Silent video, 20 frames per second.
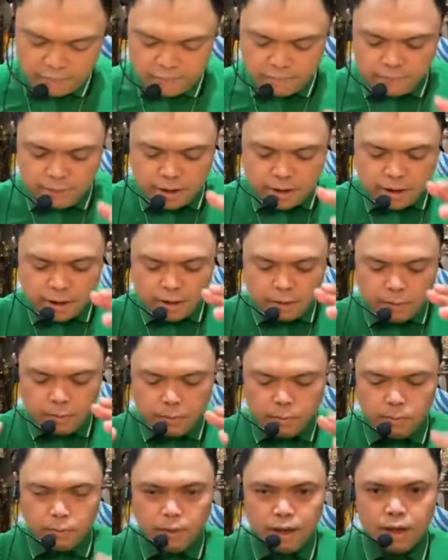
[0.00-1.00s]
Every
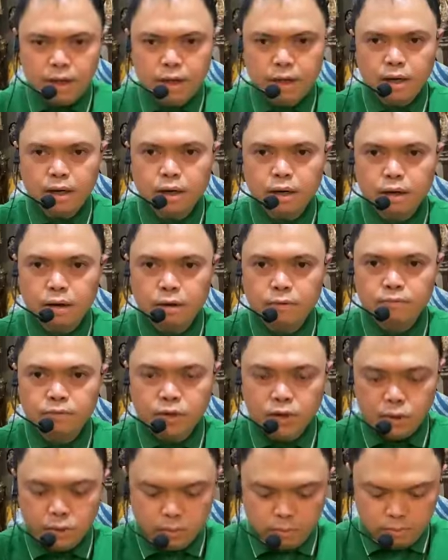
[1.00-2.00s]
one
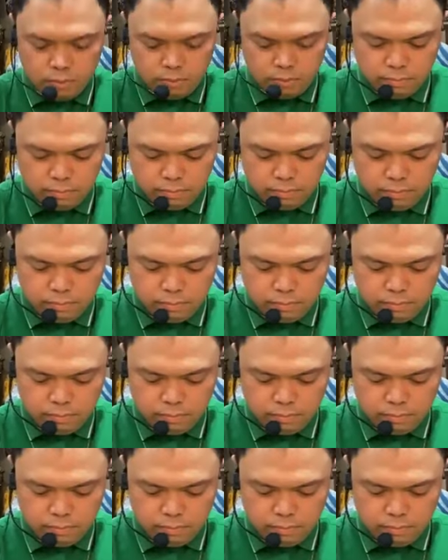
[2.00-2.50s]
of you,